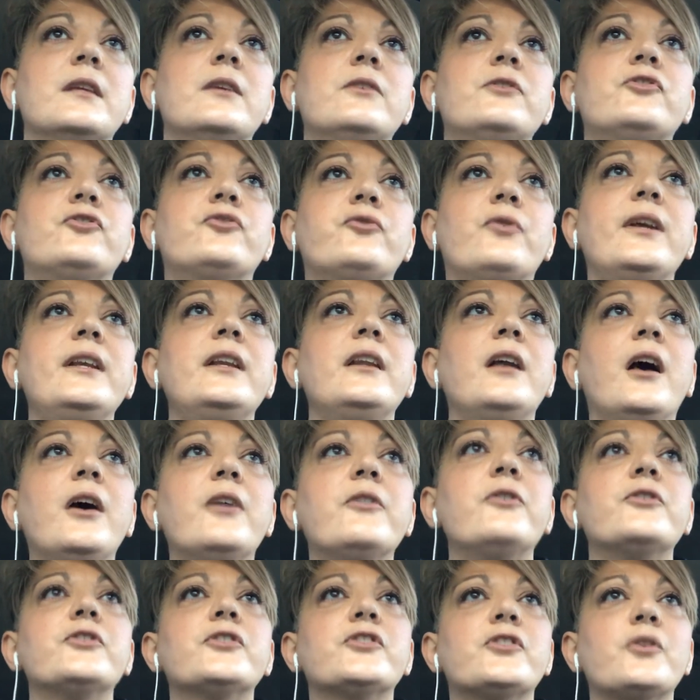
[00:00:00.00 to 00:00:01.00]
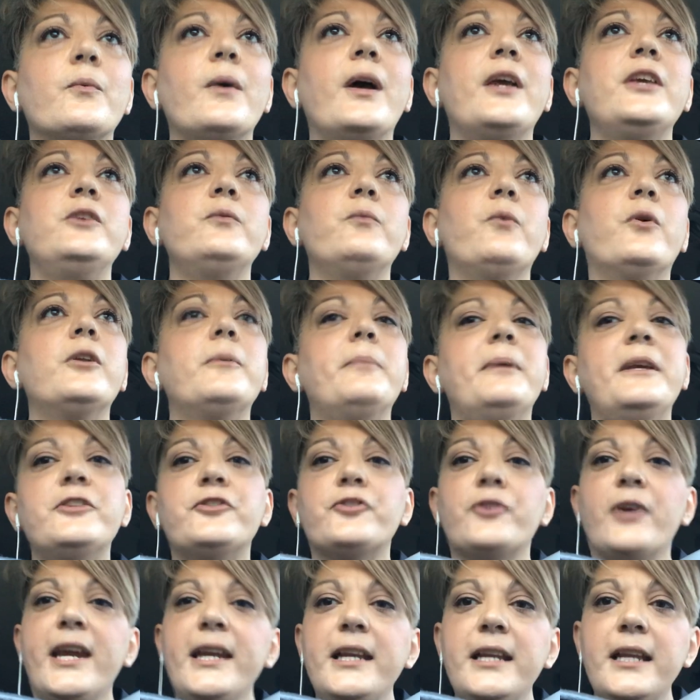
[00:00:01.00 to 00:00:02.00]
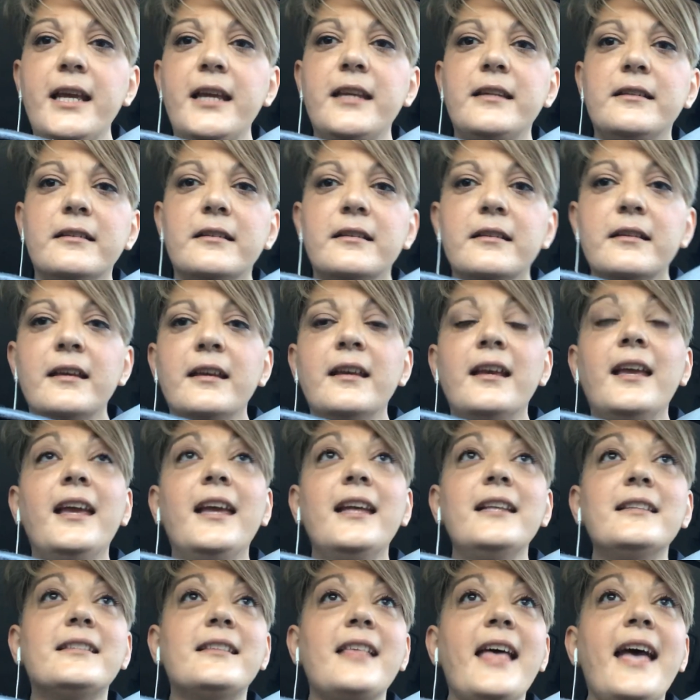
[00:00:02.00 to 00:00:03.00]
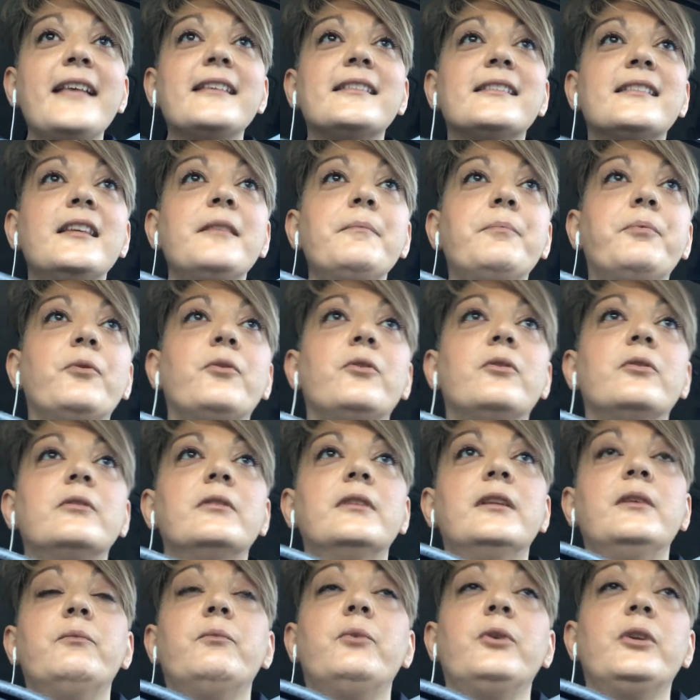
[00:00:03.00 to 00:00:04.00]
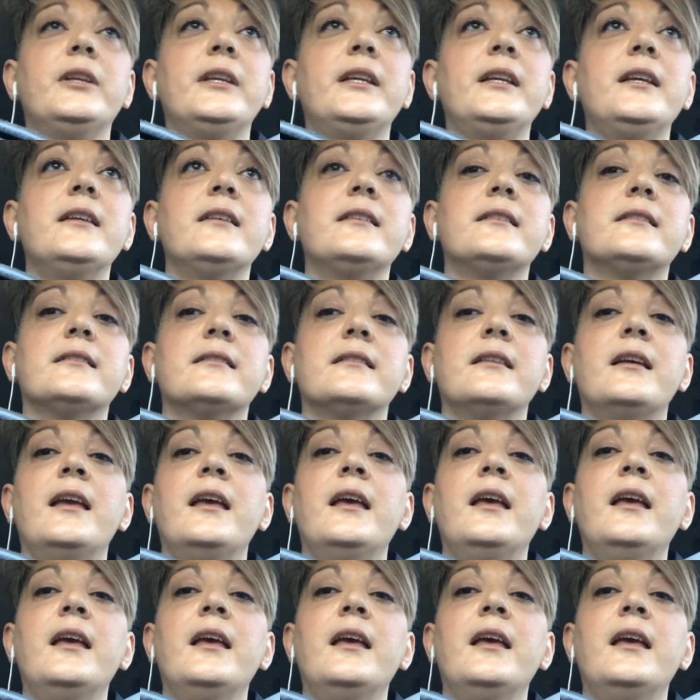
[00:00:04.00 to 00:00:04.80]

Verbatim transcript: treat others the way you want to be treated. It's that simple. Really is.